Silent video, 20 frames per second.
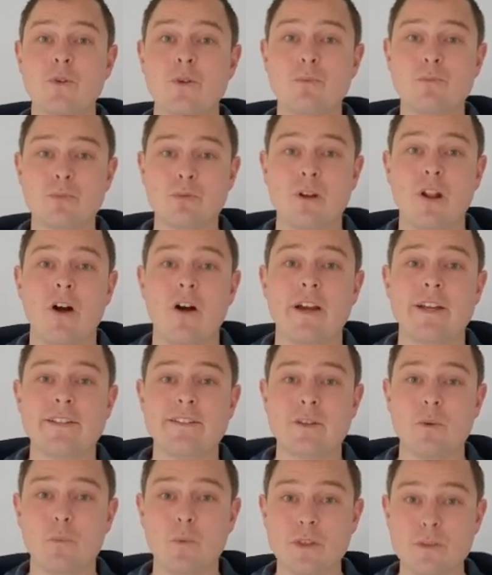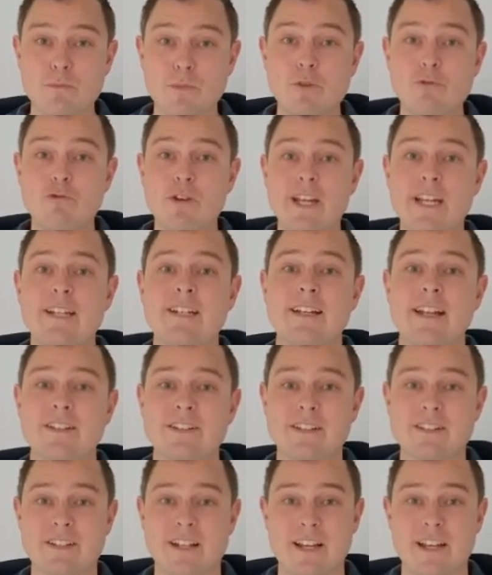complies with marine
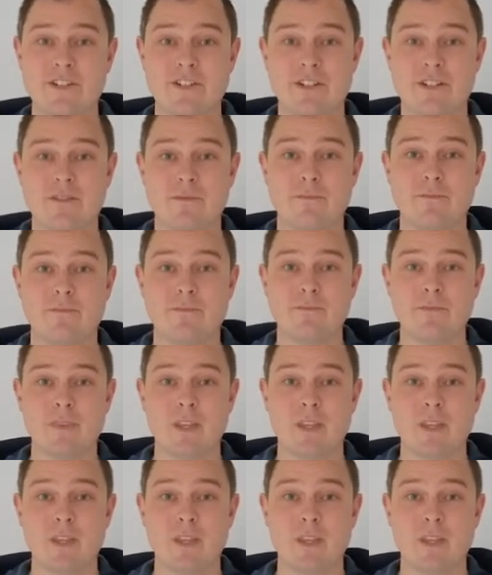legislation.